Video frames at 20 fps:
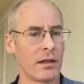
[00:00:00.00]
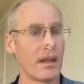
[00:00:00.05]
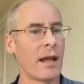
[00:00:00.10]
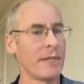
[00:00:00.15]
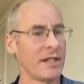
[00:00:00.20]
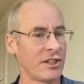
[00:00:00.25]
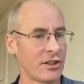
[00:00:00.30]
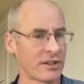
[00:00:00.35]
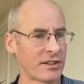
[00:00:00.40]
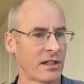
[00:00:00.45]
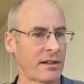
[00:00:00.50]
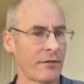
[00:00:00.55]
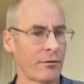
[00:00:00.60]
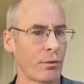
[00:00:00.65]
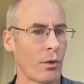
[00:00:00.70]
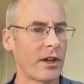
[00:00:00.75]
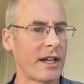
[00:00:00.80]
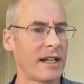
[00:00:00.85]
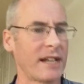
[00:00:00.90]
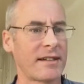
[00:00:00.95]
Let me just give
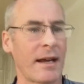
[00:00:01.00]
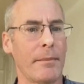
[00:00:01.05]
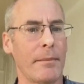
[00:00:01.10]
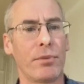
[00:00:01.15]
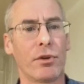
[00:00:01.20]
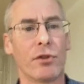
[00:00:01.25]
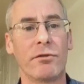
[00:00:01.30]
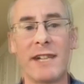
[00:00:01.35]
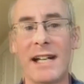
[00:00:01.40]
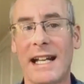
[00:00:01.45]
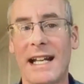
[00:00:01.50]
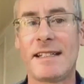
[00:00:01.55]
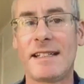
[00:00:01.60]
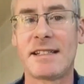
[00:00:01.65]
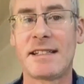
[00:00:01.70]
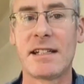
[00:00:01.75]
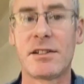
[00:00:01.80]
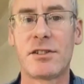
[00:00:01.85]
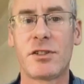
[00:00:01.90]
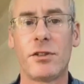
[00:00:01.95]
one example
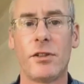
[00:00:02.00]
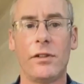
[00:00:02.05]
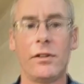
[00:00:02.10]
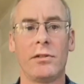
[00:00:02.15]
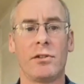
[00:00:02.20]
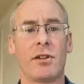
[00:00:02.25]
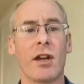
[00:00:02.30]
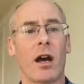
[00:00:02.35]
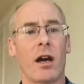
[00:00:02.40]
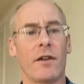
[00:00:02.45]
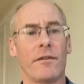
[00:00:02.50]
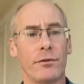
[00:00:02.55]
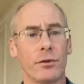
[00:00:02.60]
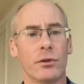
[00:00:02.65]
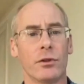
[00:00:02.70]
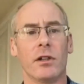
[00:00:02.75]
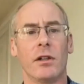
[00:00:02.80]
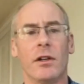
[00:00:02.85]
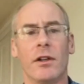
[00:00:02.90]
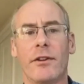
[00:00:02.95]
relating to
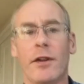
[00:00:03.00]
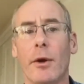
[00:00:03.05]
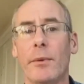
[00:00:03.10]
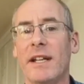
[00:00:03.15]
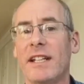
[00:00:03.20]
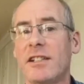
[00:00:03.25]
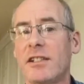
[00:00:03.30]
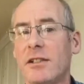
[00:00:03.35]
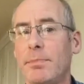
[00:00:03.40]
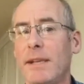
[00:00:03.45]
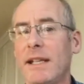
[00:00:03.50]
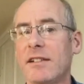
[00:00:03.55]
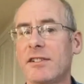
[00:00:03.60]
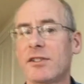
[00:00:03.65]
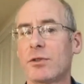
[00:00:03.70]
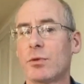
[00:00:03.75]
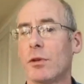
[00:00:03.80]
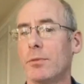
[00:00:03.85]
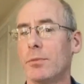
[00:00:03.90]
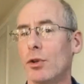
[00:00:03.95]
Darfur, though it
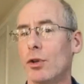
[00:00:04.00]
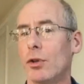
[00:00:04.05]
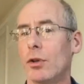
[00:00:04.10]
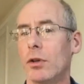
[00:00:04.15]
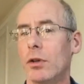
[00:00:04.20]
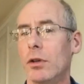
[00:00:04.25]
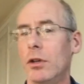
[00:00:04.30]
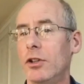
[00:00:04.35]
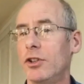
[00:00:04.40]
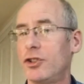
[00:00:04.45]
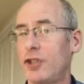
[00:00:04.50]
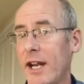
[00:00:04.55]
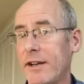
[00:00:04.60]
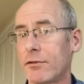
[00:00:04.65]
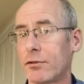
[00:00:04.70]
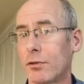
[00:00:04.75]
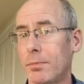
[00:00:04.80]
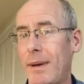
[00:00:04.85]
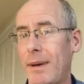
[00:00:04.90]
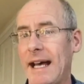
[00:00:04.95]
speaks to a more
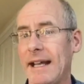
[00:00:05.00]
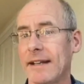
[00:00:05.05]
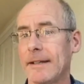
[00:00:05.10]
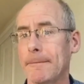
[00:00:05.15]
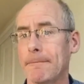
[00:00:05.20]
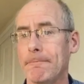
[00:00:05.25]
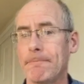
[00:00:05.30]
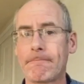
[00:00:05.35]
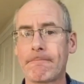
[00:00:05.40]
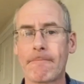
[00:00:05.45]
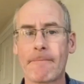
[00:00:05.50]
general pattern.